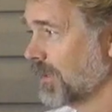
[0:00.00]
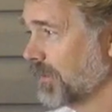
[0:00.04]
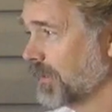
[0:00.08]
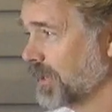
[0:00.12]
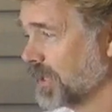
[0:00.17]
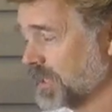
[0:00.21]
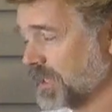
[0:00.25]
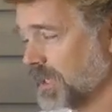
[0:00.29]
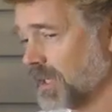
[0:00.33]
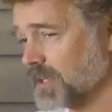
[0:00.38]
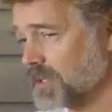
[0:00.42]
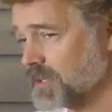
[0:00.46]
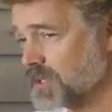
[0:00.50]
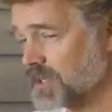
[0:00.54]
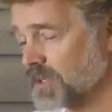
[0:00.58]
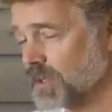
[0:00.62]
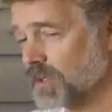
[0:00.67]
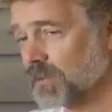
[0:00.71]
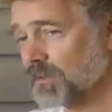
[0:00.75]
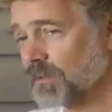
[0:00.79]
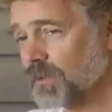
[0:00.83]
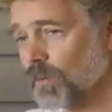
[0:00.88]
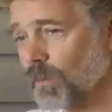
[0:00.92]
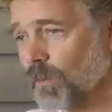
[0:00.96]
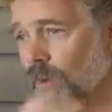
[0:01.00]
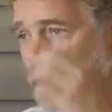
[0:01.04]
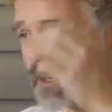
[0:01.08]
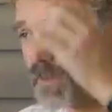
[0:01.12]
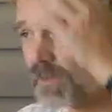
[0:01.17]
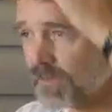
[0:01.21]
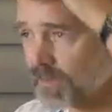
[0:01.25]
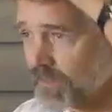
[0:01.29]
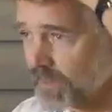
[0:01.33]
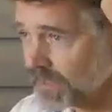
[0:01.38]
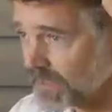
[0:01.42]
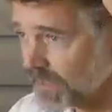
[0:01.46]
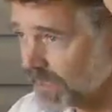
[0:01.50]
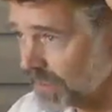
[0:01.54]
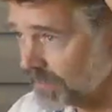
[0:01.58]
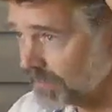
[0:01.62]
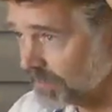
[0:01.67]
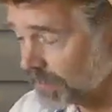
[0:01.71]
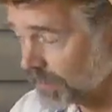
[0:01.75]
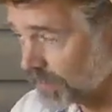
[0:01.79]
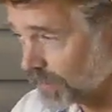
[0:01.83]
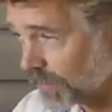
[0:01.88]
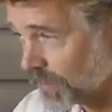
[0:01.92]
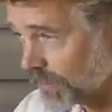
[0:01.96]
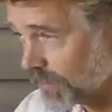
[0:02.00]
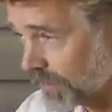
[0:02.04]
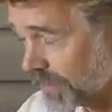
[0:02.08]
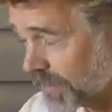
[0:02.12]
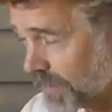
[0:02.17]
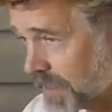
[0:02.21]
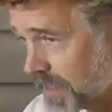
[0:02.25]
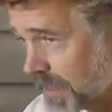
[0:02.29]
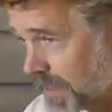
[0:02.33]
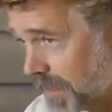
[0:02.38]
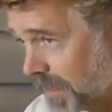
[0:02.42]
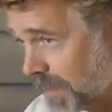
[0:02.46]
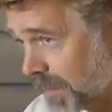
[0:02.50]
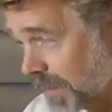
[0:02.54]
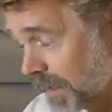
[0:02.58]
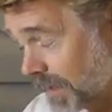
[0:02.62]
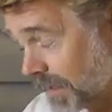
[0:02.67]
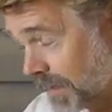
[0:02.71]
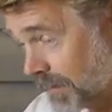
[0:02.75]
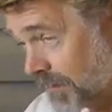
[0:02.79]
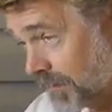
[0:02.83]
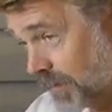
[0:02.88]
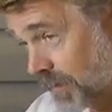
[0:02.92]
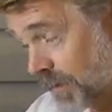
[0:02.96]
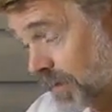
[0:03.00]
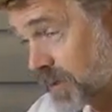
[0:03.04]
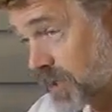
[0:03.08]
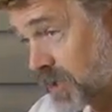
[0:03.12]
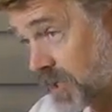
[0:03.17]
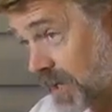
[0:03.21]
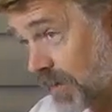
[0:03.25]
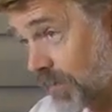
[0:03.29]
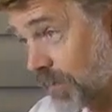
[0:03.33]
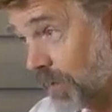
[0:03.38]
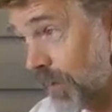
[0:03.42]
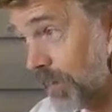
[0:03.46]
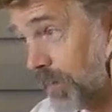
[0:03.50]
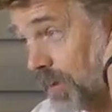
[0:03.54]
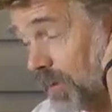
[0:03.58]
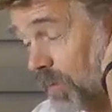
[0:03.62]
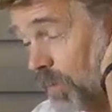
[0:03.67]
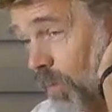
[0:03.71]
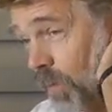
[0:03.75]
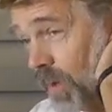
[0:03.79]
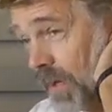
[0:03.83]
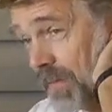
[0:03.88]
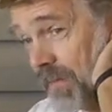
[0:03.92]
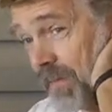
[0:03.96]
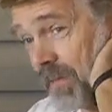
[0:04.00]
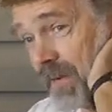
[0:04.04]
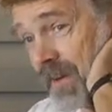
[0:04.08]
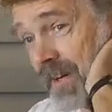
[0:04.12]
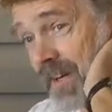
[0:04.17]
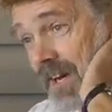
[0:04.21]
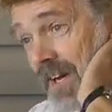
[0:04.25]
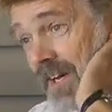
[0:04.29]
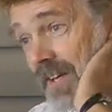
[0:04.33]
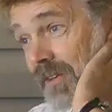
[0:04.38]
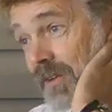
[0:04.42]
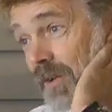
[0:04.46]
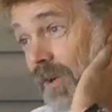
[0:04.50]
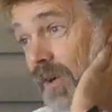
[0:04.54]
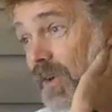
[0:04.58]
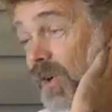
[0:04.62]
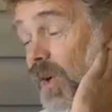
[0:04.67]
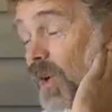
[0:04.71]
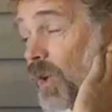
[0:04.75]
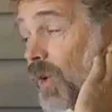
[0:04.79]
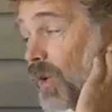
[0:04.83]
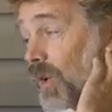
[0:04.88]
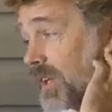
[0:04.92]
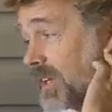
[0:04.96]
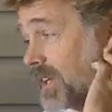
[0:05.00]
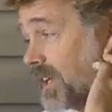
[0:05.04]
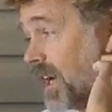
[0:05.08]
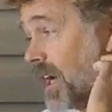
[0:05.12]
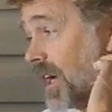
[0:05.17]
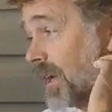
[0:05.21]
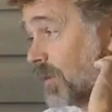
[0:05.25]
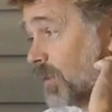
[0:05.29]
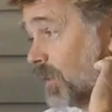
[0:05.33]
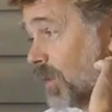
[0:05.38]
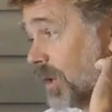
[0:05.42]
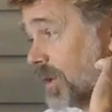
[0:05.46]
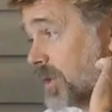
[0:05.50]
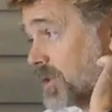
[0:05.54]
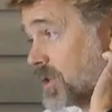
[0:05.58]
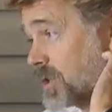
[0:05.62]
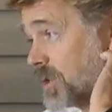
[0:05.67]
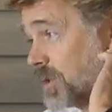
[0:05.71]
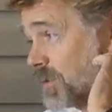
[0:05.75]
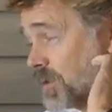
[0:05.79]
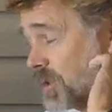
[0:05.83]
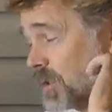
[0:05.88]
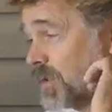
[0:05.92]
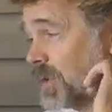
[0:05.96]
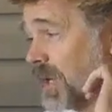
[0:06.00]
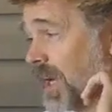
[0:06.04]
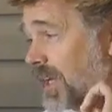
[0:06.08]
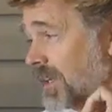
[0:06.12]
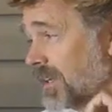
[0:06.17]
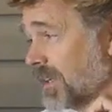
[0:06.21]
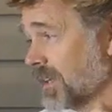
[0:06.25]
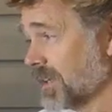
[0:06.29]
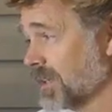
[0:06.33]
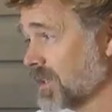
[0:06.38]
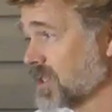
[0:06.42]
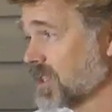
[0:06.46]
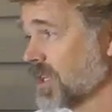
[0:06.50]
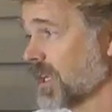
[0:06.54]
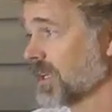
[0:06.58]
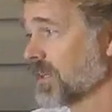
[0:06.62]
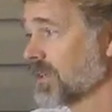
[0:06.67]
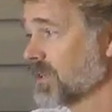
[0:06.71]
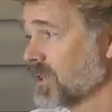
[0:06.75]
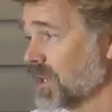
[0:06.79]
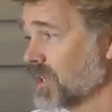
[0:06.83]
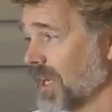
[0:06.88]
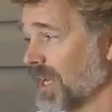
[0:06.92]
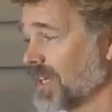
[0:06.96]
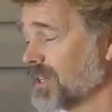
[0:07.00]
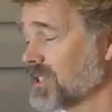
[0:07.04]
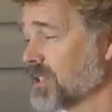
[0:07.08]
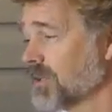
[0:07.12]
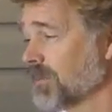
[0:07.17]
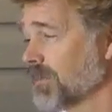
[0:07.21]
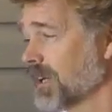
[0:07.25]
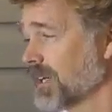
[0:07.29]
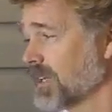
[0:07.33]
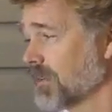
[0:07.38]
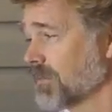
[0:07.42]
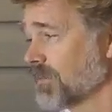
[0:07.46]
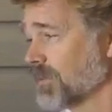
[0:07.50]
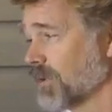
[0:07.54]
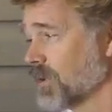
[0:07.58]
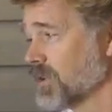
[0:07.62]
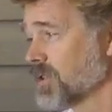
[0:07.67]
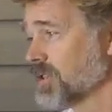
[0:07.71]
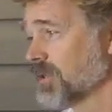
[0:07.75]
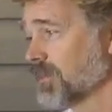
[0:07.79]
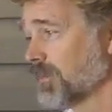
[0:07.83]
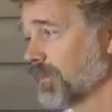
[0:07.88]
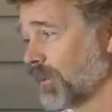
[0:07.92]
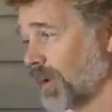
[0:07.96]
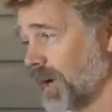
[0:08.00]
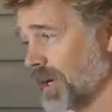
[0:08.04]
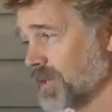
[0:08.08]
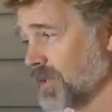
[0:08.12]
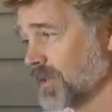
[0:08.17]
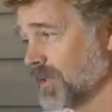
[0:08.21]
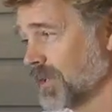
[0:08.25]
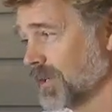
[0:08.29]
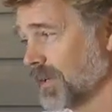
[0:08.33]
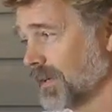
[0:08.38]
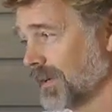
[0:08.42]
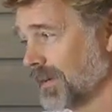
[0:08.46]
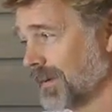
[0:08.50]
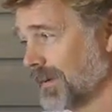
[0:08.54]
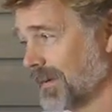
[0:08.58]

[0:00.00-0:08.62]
Because the one thing I've learned several, but one thing I learned early on was you do not get a second chance to make a first impression.